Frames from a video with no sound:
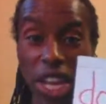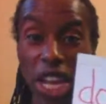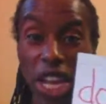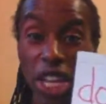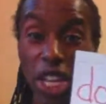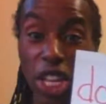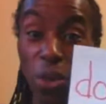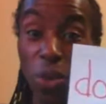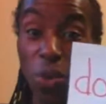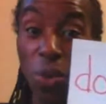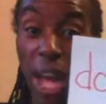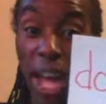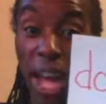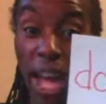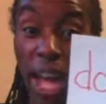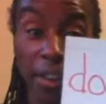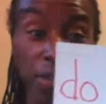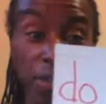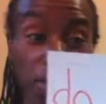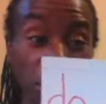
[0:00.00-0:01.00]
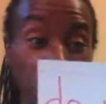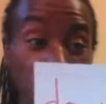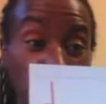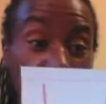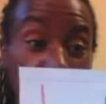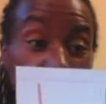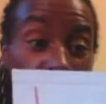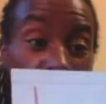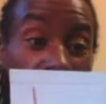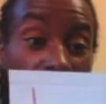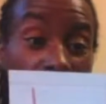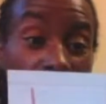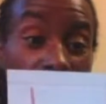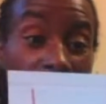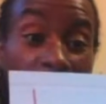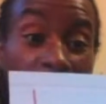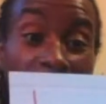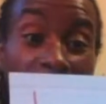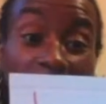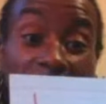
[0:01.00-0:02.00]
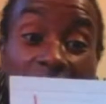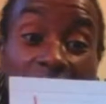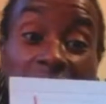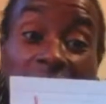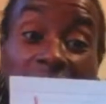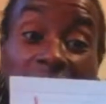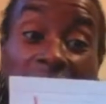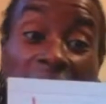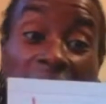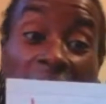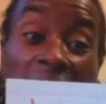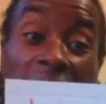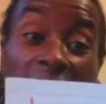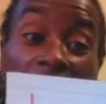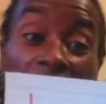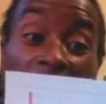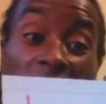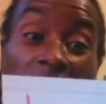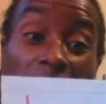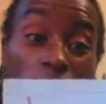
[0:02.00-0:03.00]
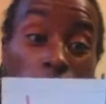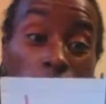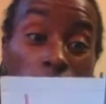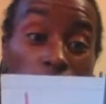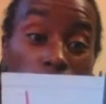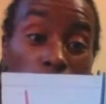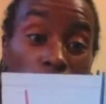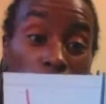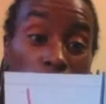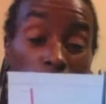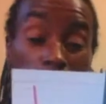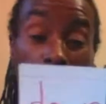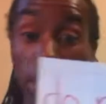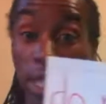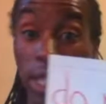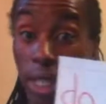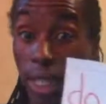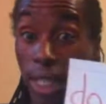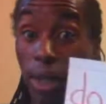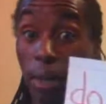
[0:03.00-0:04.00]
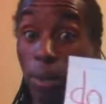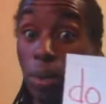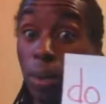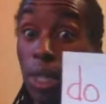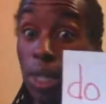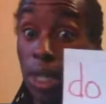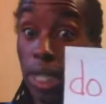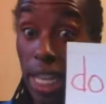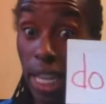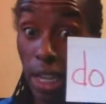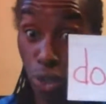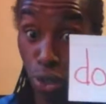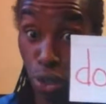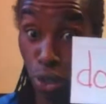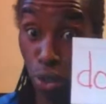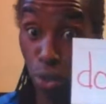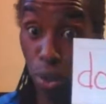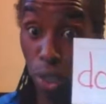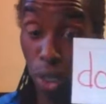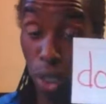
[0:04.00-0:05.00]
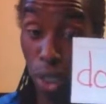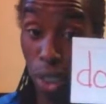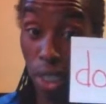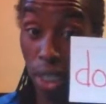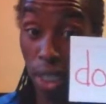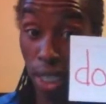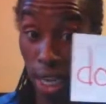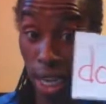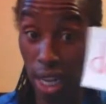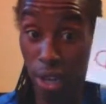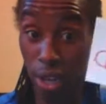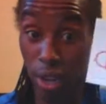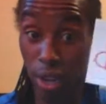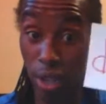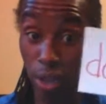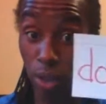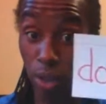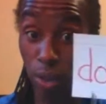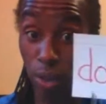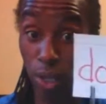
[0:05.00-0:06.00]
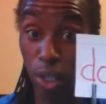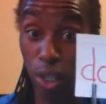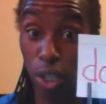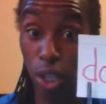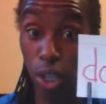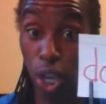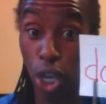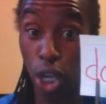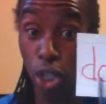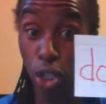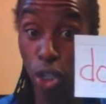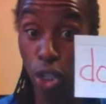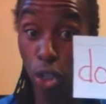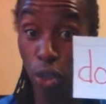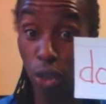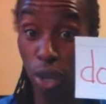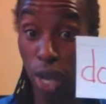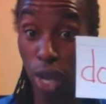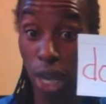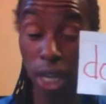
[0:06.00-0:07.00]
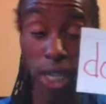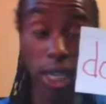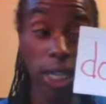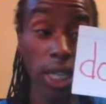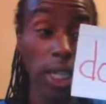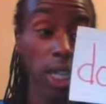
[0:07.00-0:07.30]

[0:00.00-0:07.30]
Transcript: you have to take out, let's see, take 2 words. Here are the 2 words. Do not.